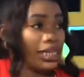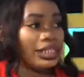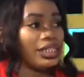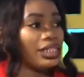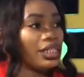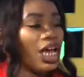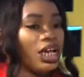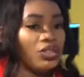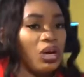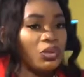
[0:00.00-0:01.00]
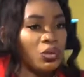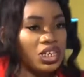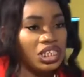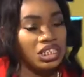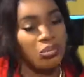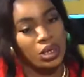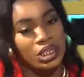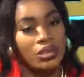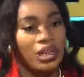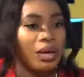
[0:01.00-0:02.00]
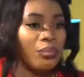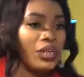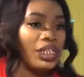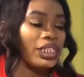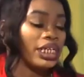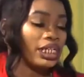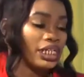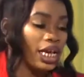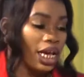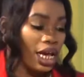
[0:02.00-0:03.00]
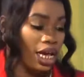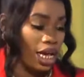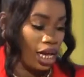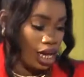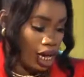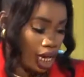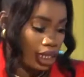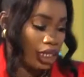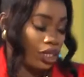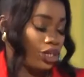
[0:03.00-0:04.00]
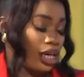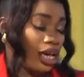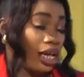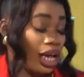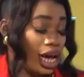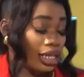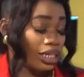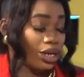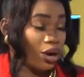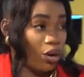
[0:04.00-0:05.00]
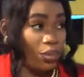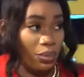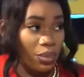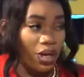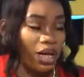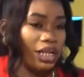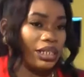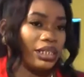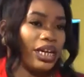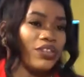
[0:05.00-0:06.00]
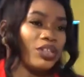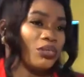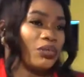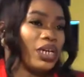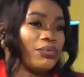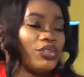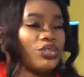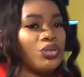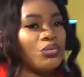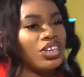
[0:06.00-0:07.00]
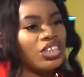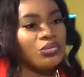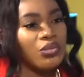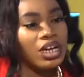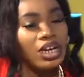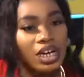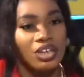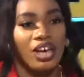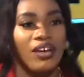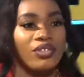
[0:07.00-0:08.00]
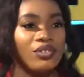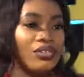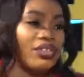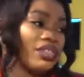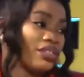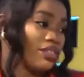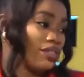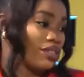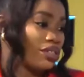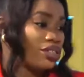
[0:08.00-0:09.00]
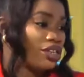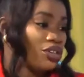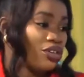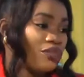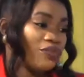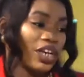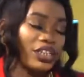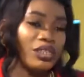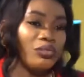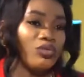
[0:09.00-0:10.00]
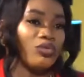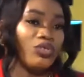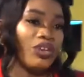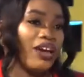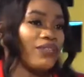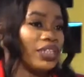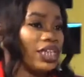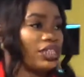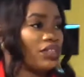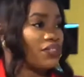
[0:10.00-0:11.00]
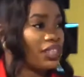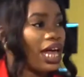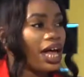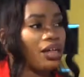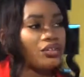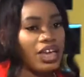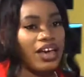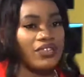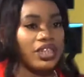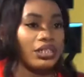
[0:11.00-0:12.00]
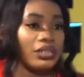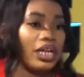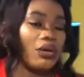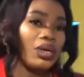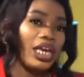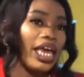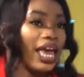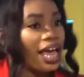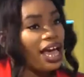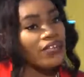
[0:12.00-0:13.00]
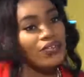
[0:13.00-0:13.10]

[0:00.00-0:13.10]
didn't. So I was working in a particular place and as a, as a core member, and after some time, they just told me, okay, you have to do this. Uh, you're fashionable, you have a sense of style, you have this. And I am like, okay, I've